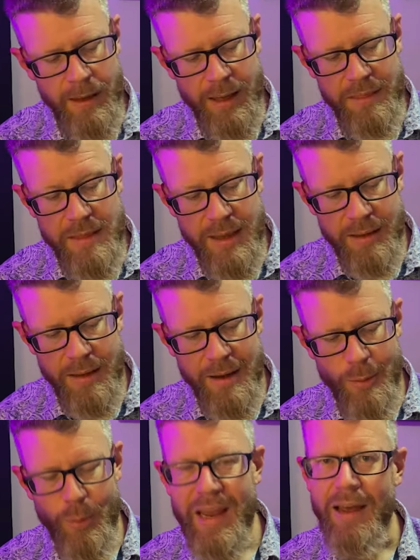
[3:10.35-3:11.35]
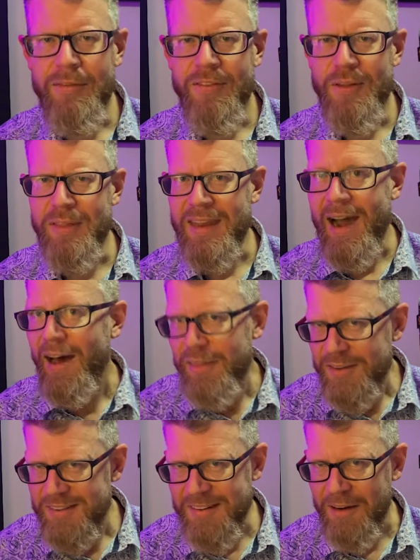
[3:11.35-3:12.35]
And then we have the other
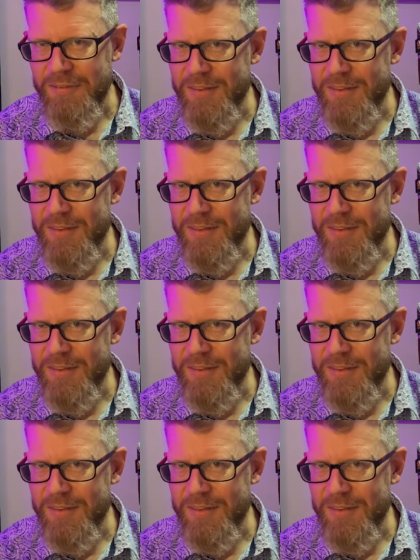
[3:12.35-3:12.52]
stuff,